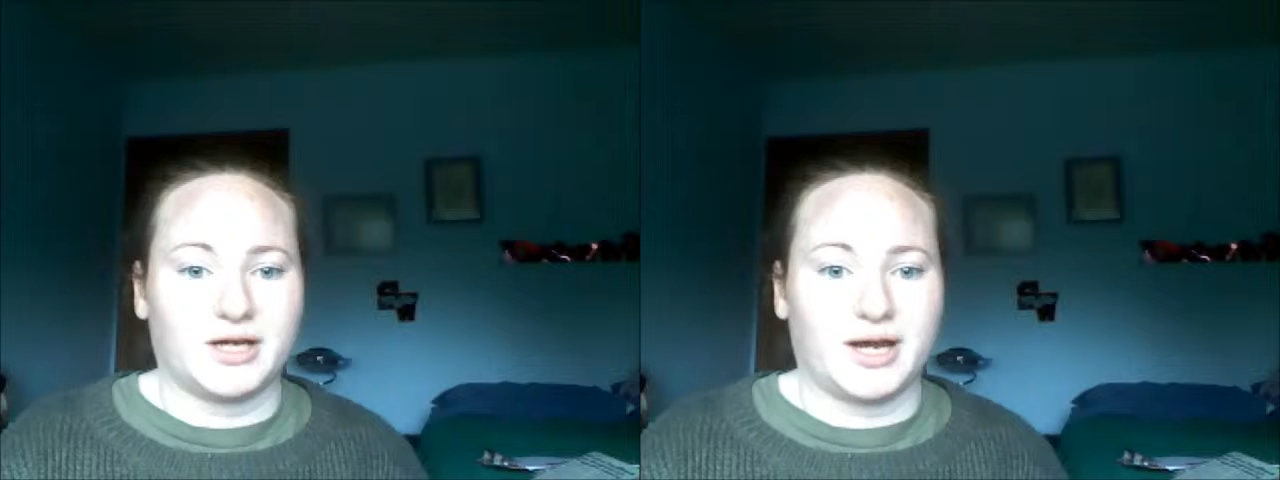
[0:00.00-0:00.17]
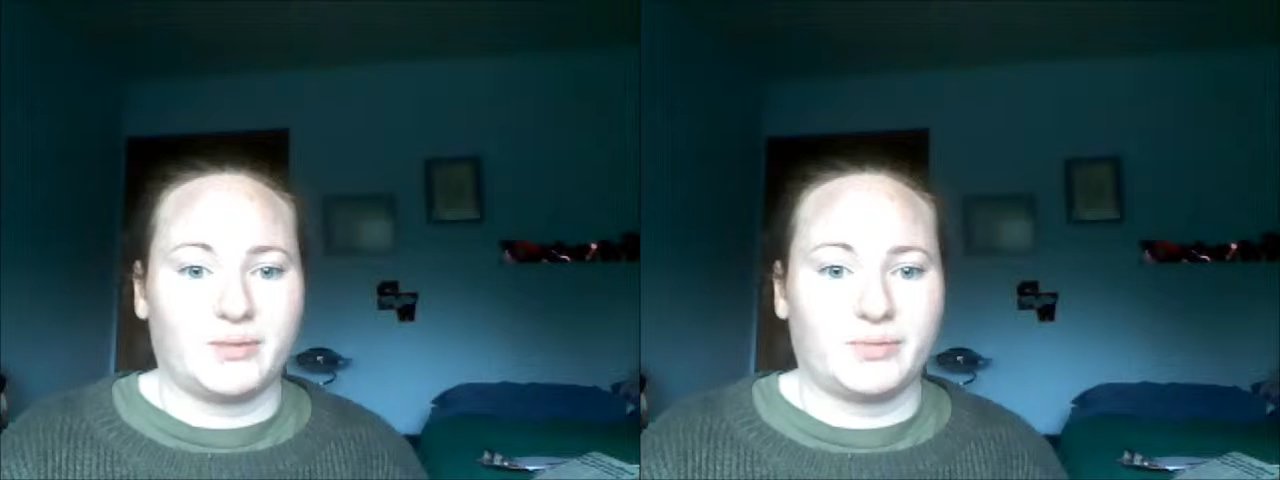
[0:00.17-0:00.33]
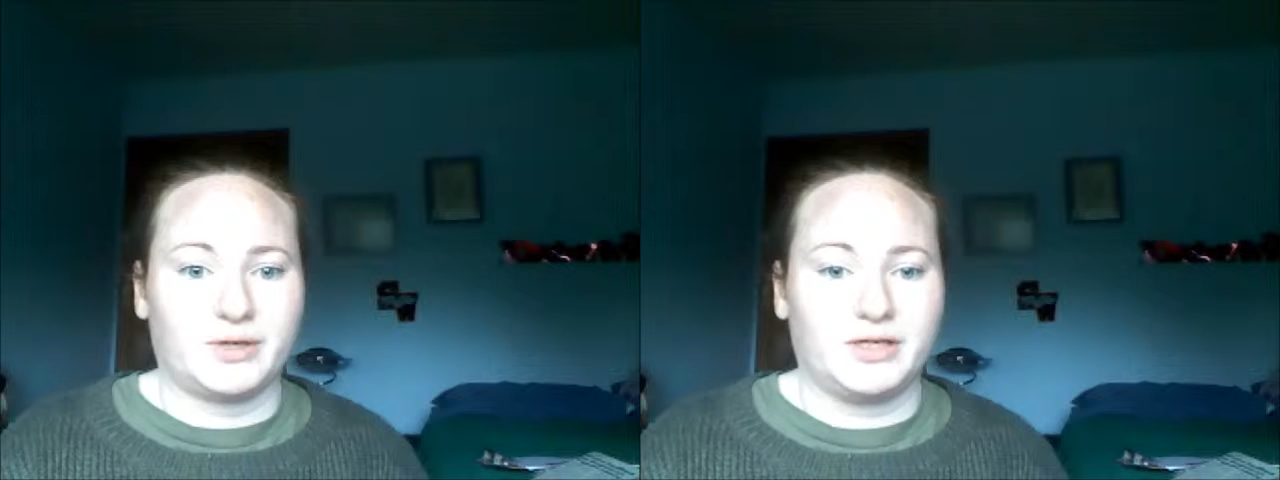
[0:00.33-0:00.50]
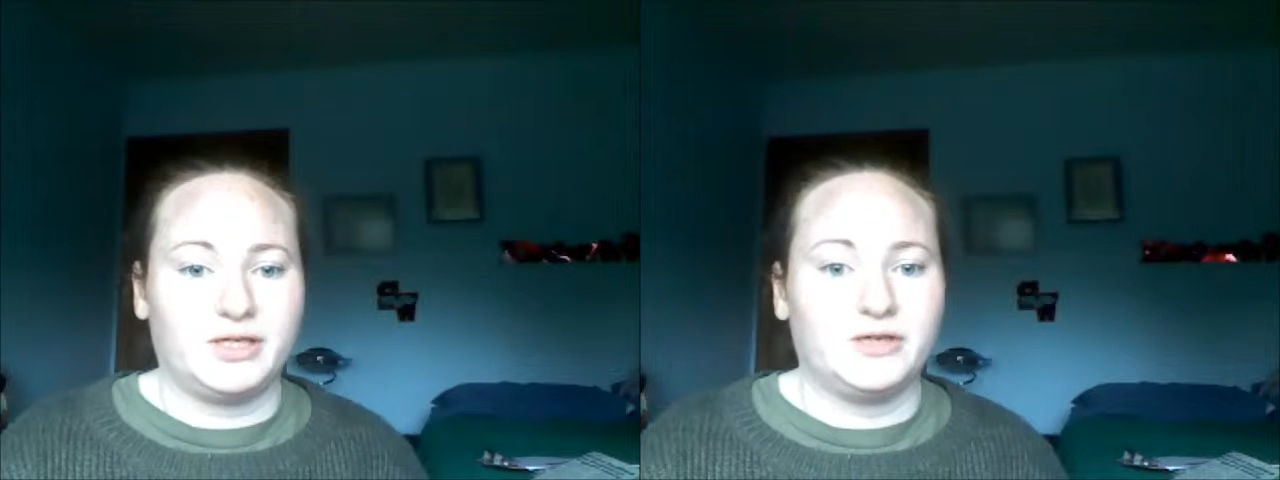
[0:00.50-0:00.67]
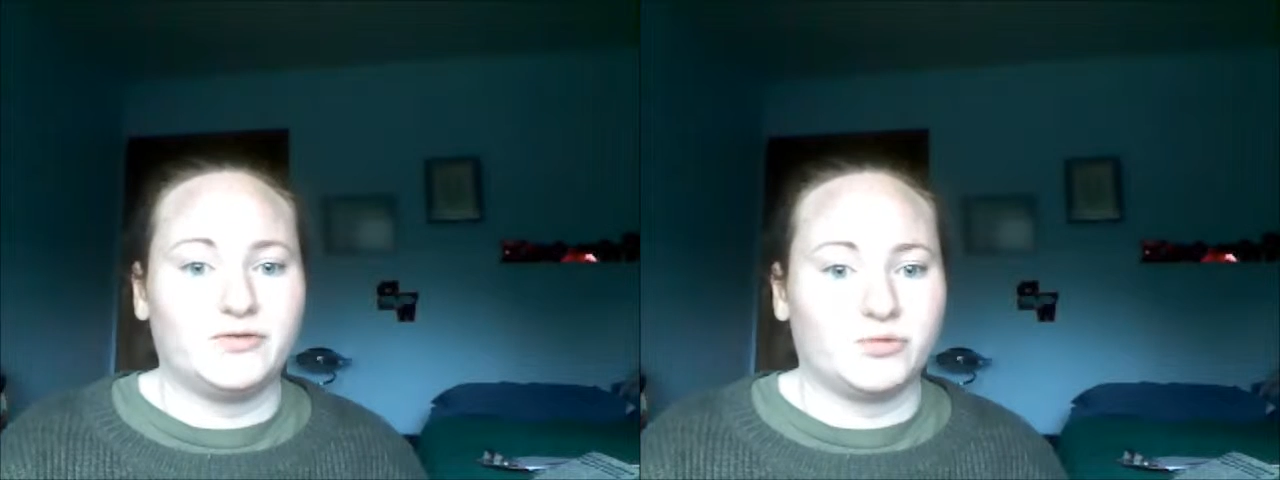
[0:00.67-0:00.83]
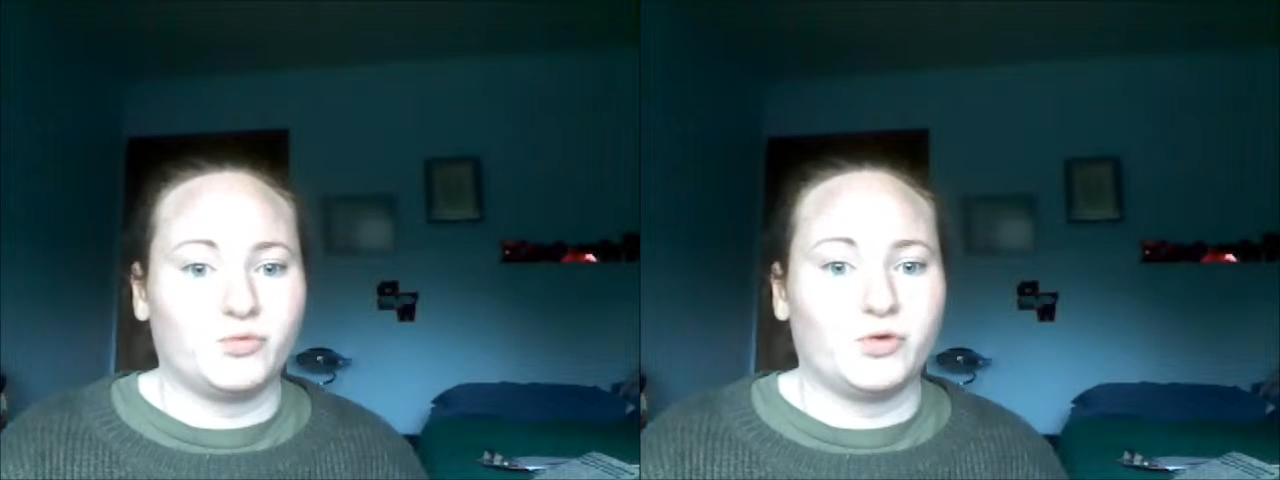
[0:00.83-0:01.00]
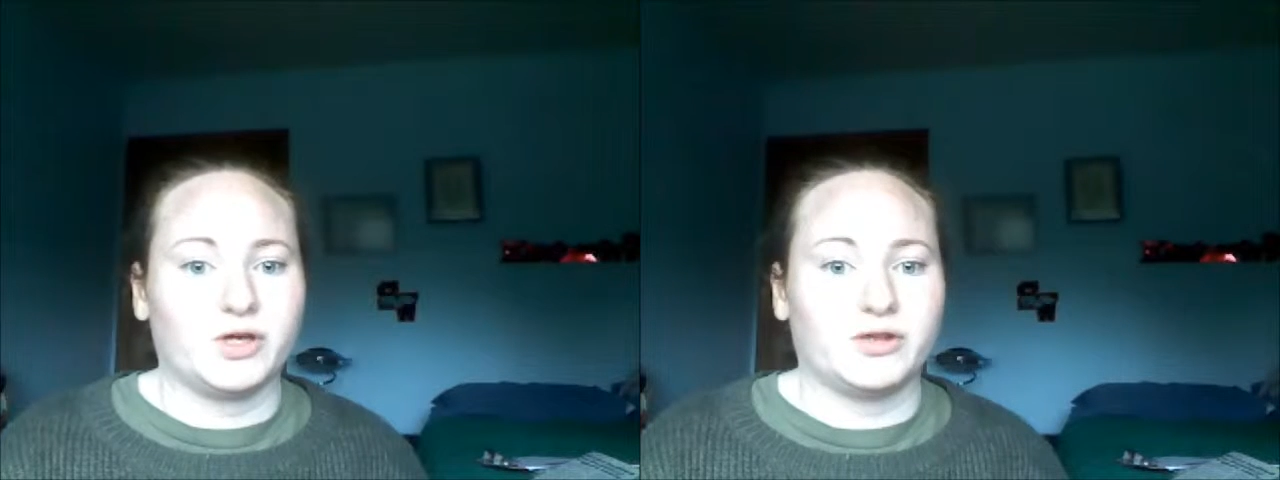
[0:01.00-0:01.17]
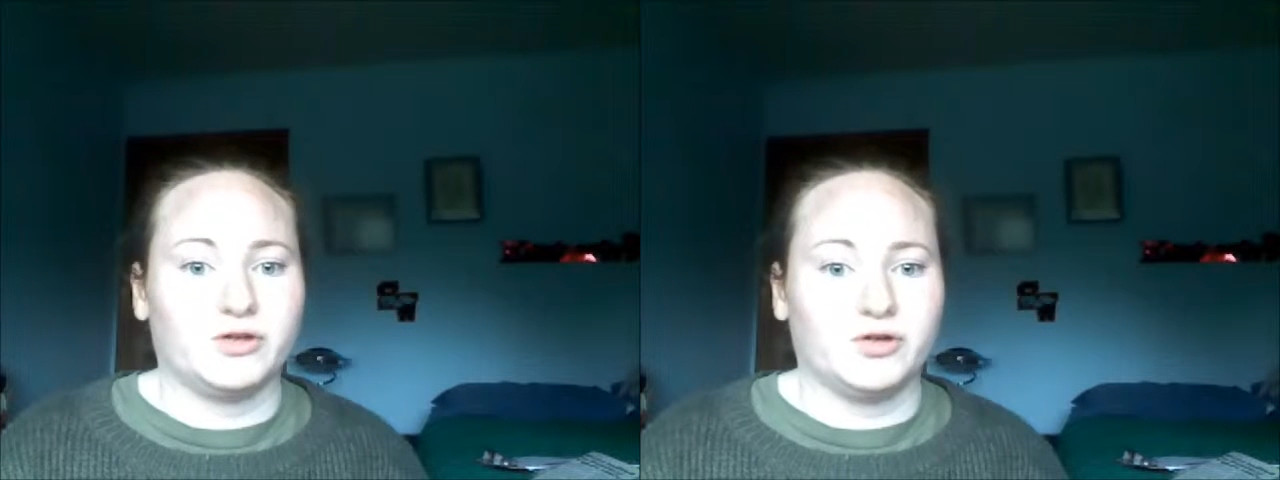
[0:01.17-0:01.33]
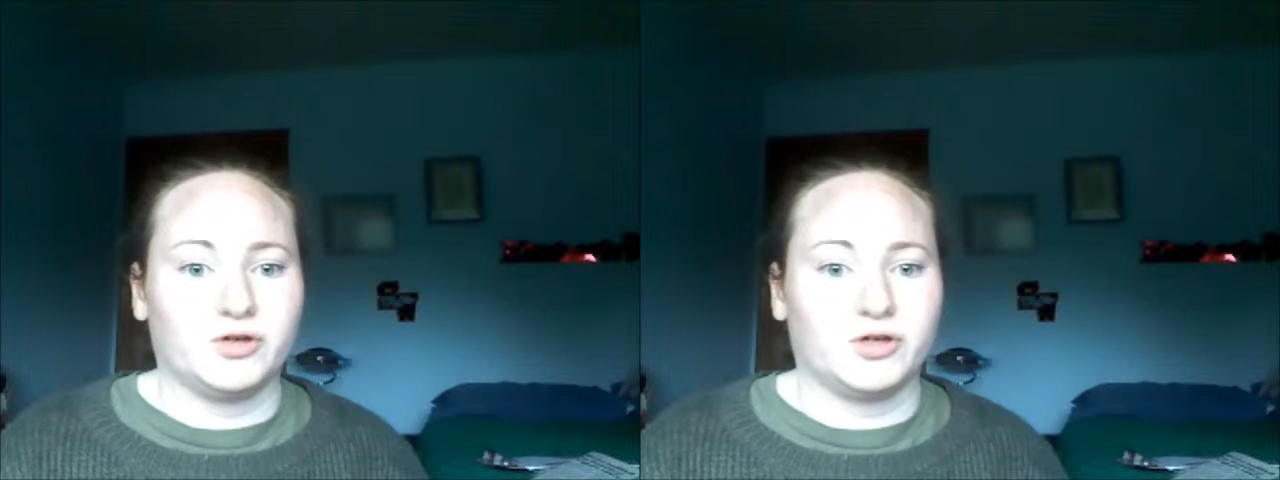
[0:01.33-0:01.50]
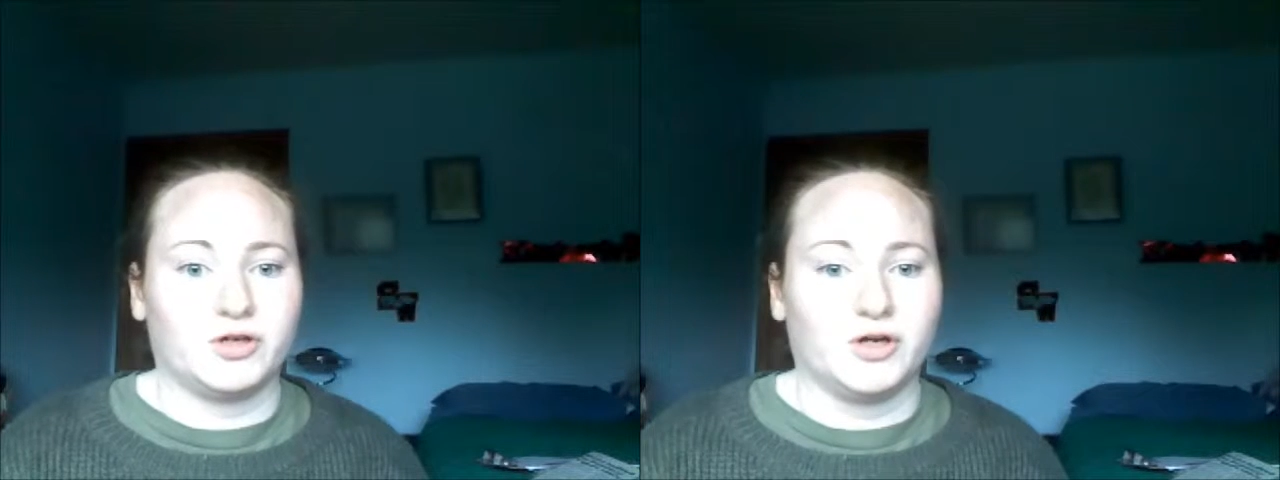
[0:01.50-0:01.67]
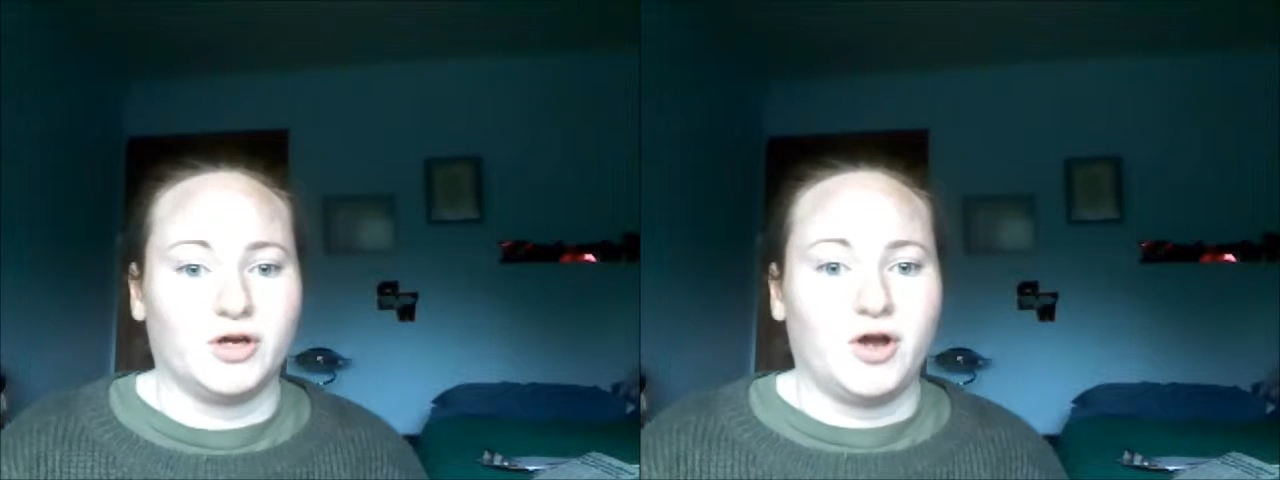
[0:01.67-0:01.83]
to happen, even with good